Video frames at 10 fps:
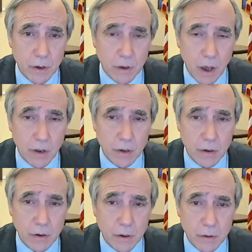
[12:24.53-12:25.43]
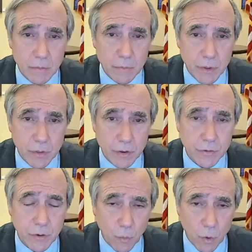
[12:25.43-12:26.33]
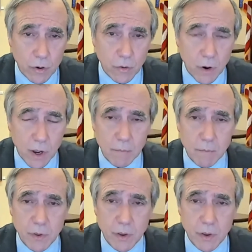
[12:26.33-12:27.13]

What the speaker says: calling this a war crime,